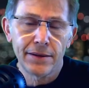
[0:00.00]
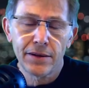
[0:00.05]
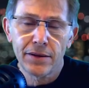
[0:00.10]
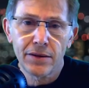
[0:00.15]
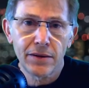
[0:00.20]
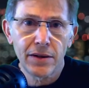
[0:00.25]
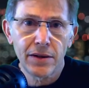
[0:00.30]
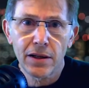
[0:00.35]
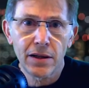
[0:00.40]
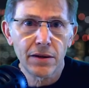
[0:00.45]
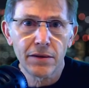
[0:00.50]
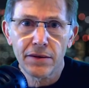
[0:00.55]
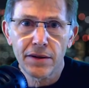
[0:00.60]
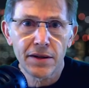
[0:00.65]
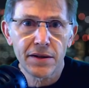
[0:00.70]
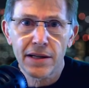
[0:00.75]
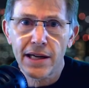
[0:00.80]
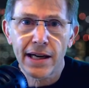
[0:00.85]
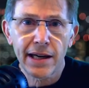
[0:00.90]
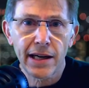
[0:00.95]

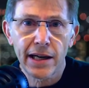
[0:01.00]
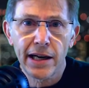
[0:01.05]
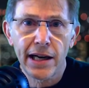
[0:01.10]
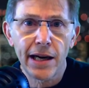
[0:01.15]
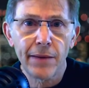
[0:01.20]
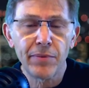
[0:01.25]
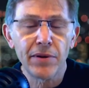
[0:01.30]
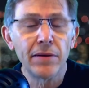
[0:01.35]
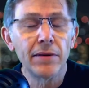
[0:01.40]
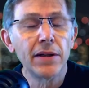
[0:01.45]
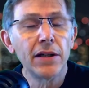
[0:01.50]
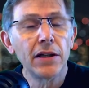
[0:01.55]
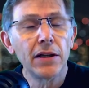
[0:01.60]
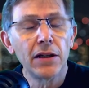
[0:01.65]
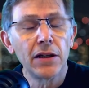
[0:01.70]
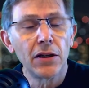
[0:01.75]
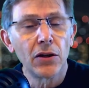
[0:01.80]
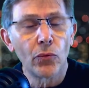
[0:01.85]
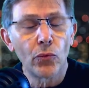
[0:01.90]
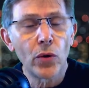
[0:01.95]
not going to happen,
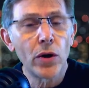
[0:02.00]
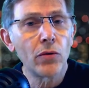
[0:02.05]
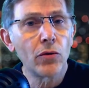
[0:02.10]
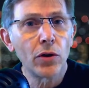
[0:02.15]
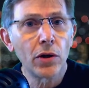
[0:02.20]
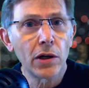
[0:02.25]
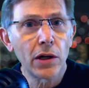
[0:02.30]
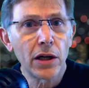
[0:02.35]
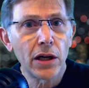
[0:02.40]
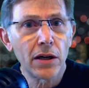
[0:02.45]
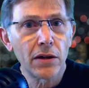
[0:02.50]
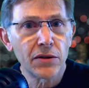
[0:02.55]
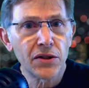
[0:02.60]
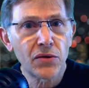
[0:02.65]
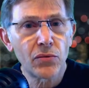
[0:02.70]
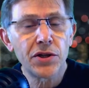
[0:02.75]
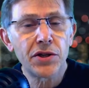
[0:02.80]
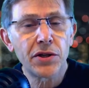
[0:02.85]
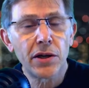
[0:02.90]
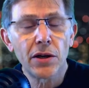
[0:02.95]
we will
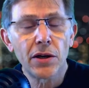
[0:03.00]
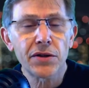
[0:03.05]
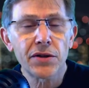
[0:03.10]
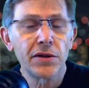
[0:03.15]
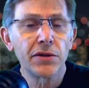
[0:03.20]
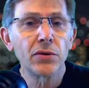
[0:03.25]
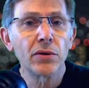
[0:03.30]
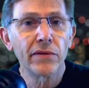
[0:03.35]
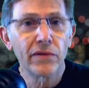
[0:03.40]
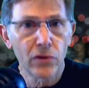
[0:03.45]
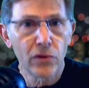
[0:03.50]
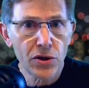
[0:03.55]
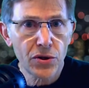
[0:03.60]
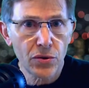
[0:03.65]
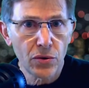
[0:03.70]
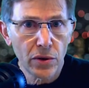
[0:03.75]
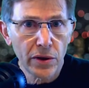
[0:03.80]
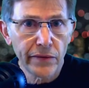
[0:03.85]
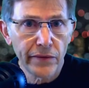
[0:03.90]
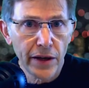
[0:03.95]
switch gears and do a
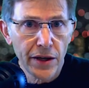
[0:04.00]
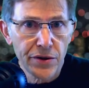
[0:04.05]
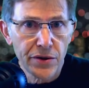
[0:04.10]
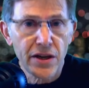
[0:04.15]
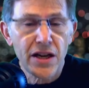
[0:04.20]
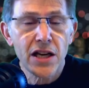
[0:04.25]
virtual convention.